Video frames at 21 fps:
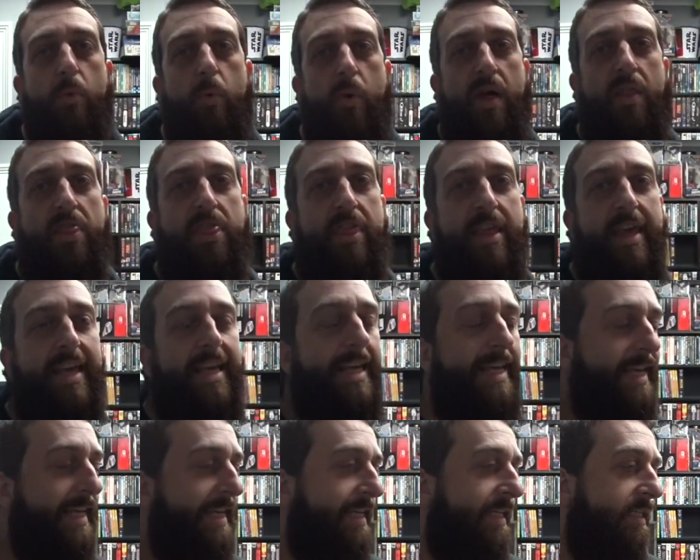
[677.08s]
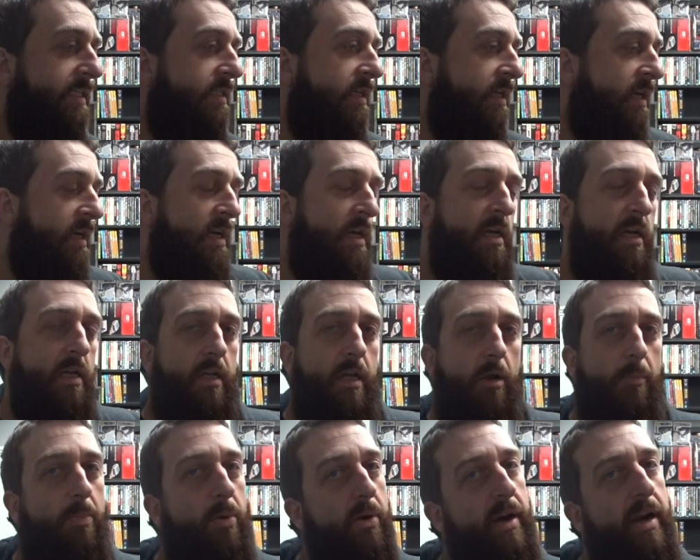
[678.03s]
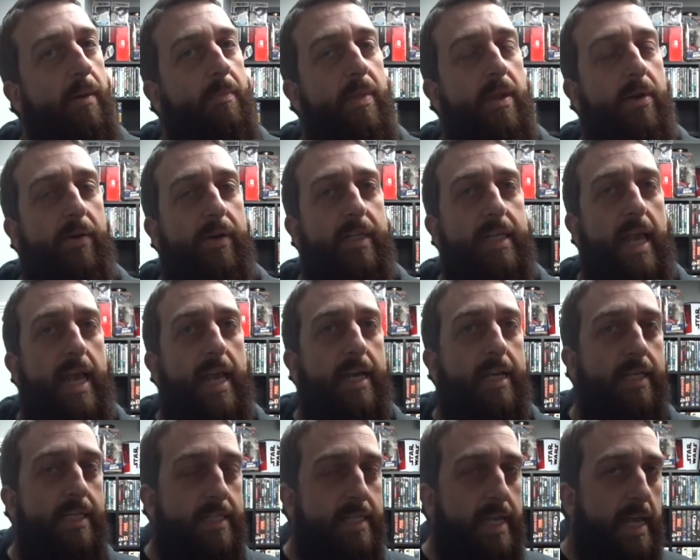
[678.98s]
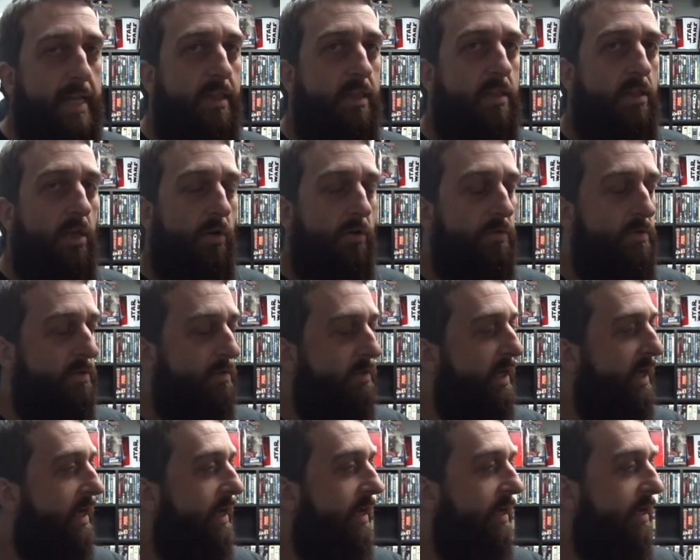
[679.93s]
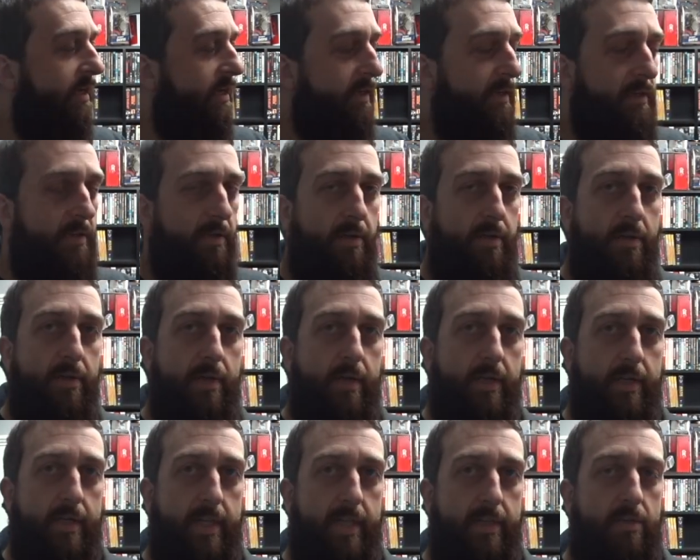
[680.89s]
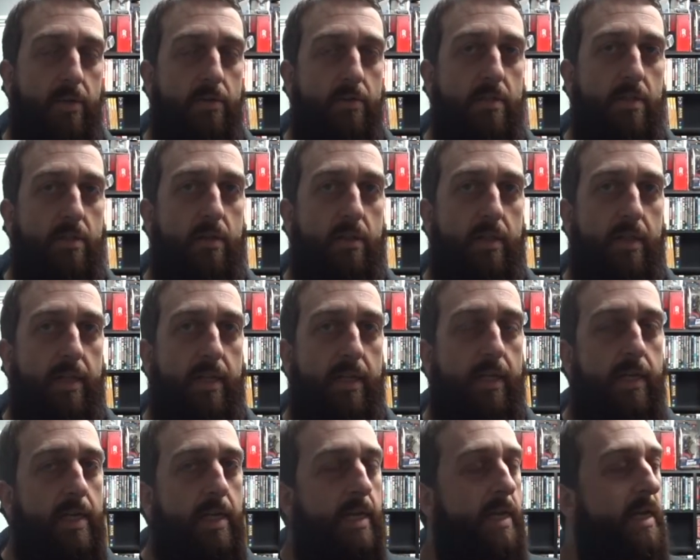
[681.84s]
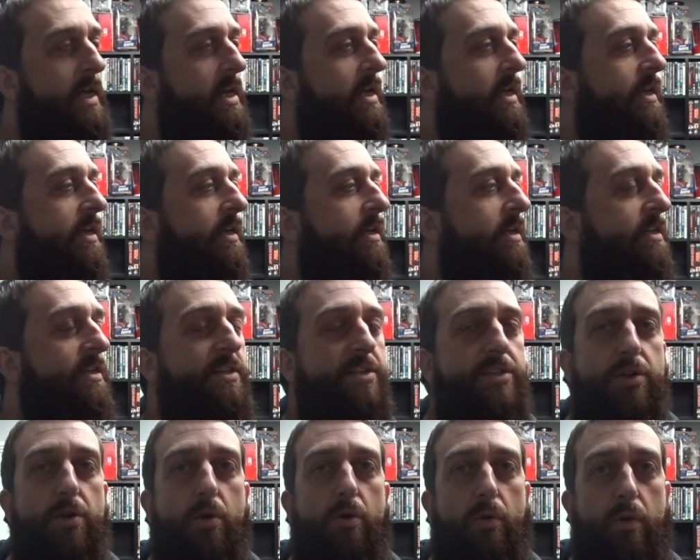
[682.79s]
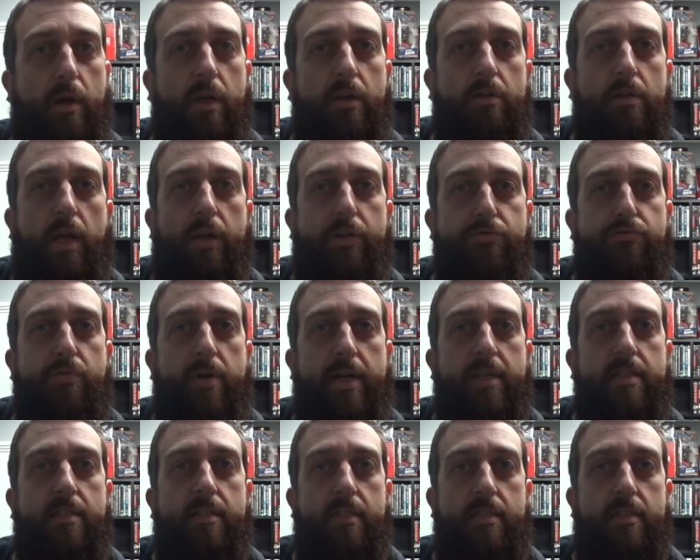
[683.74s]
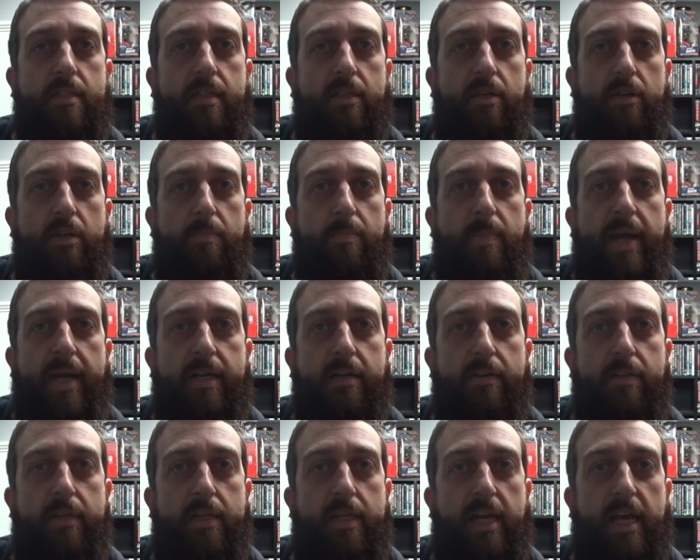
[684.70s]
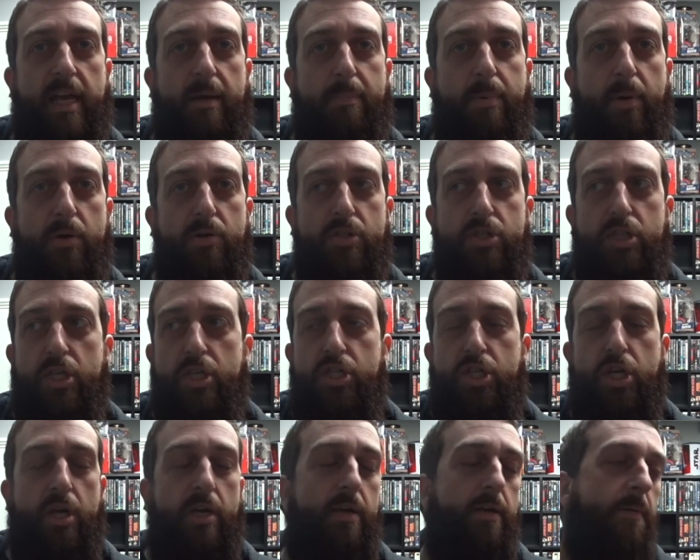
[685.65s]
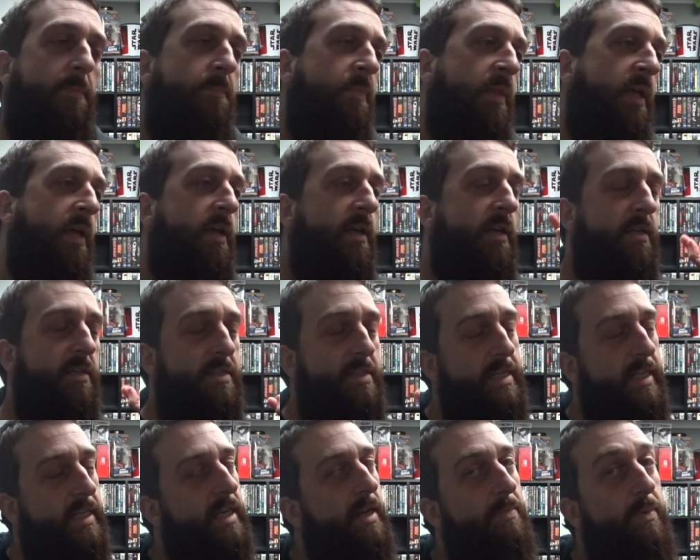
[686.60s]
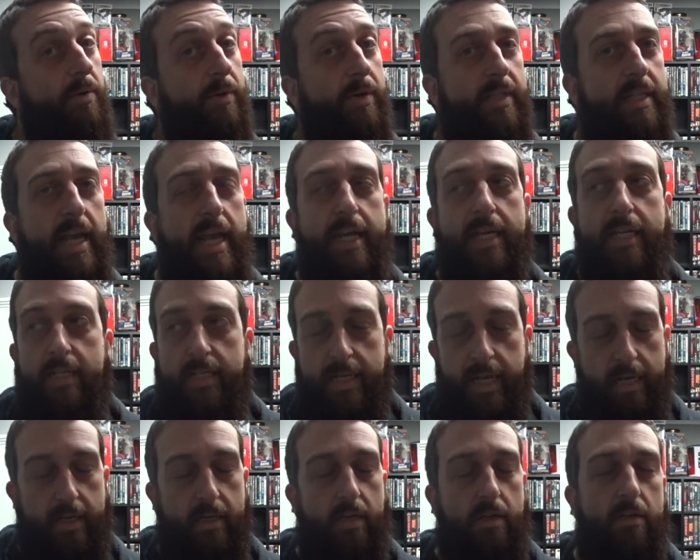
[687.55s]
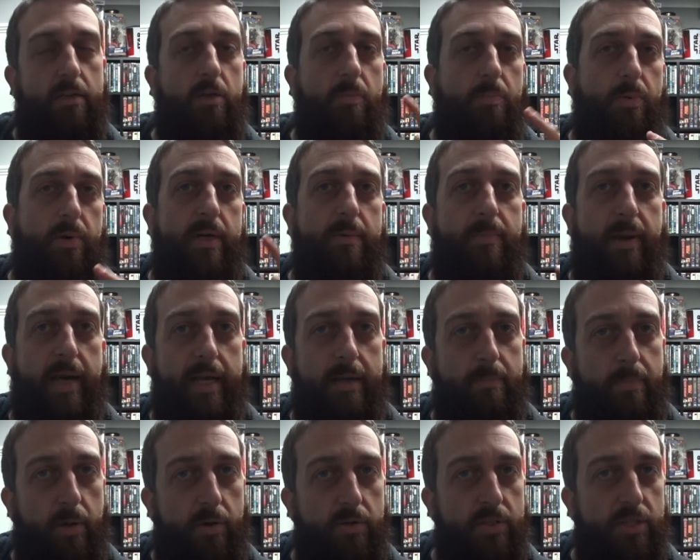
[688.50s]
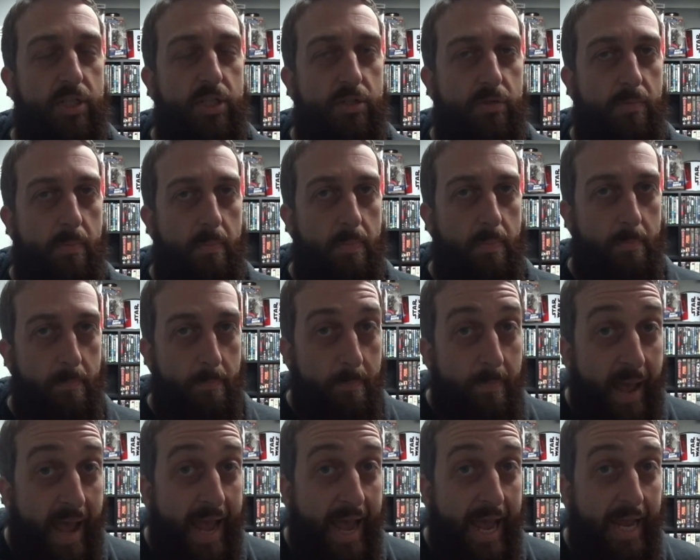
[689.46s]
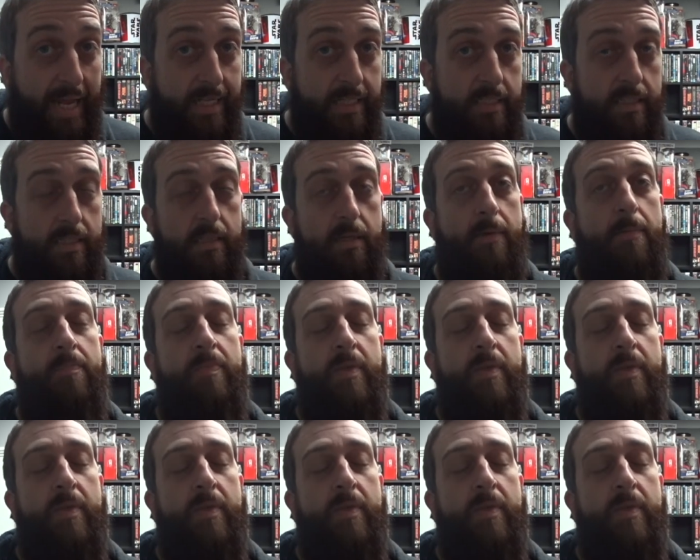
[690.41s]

one thing is, I'll put it up there again, get those, uh, get those little, uh, your address to stick on the back of the uh, postage. Stick it up there again. Get your prepaid postage bags.